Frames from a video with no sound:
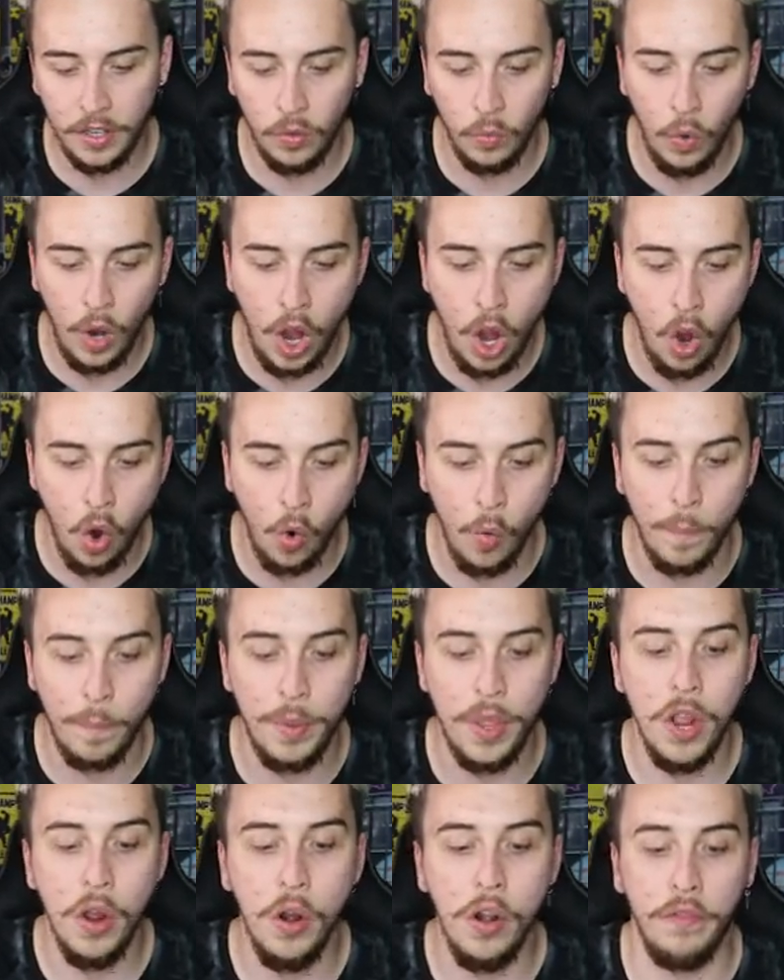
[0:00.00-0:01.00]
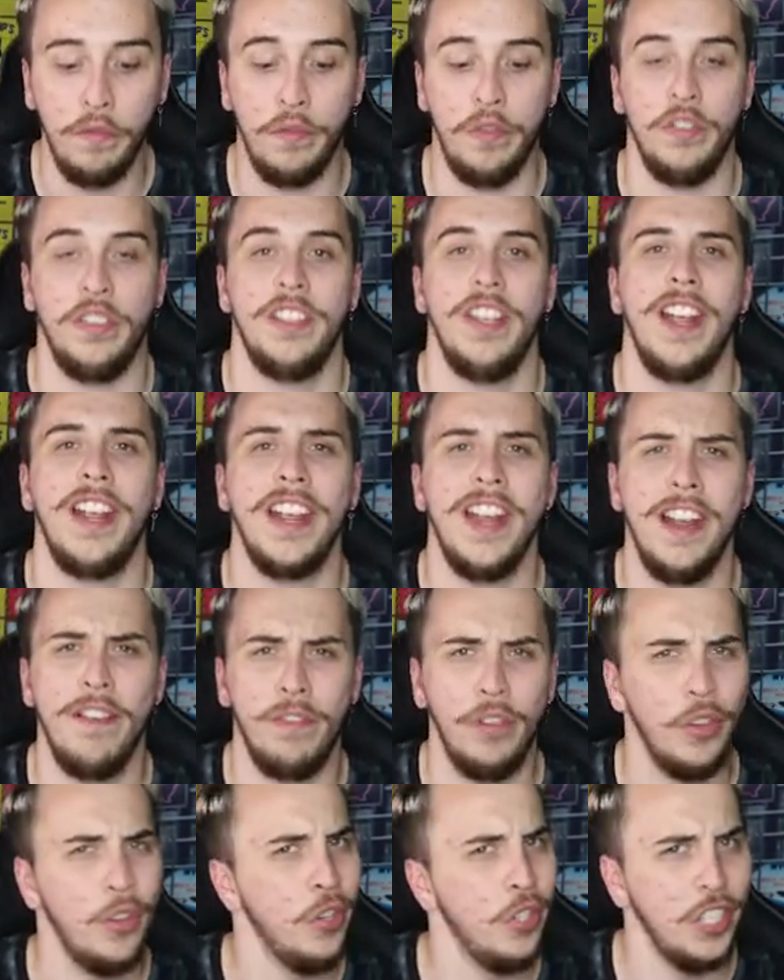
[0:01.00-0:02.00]
Whoa, beautiful second
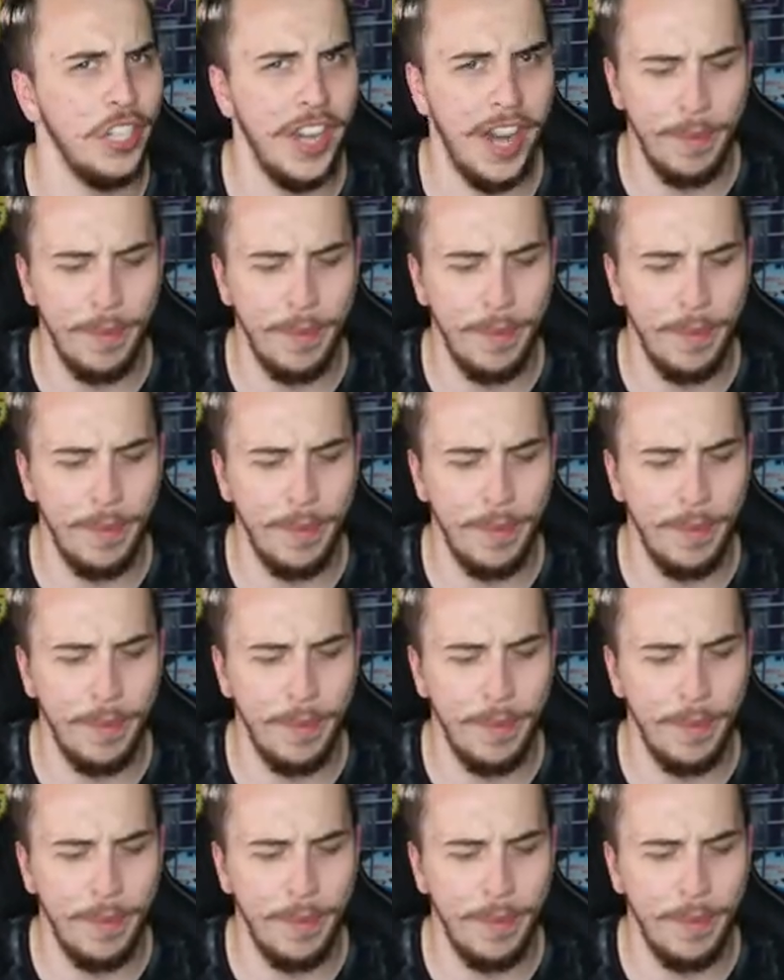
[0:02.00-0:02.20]
evolution,